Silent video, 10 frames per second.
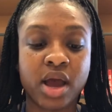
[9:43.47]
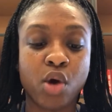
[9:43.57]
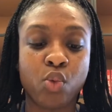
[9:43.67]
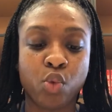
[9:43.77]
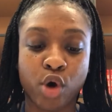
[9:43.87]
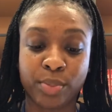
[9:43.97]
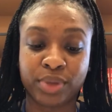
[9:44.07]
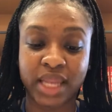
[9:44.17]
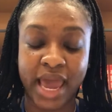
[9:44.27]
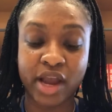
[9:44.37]
wore
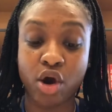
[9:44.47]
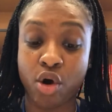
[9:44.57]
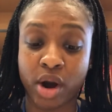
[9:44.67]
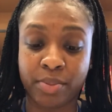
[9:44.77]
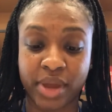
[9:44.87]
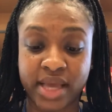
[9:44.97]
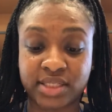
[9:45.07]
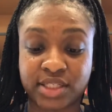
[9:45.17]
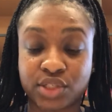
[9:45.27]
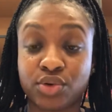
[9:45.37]
black armbands
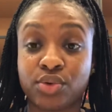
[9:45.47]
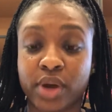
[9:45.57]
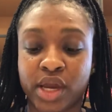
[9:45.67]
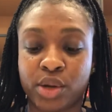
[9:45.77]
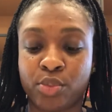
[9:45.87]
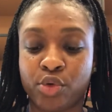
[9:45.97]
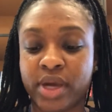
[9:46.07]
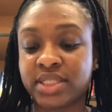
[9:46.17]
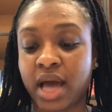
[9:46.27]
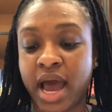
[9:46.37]
to school in Des
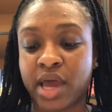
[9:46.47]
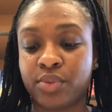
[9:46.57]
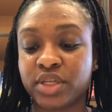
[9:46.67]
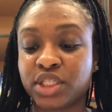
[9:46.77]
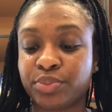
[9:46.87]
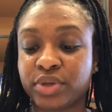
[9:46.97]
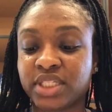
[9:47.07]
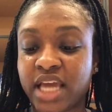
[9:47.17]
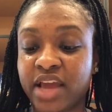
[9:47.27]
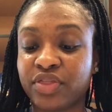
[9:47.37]
Moines, Iowa to
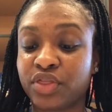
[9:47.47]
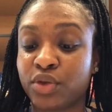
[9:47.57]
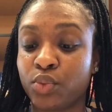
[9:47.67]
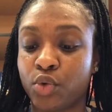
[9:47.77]
protest the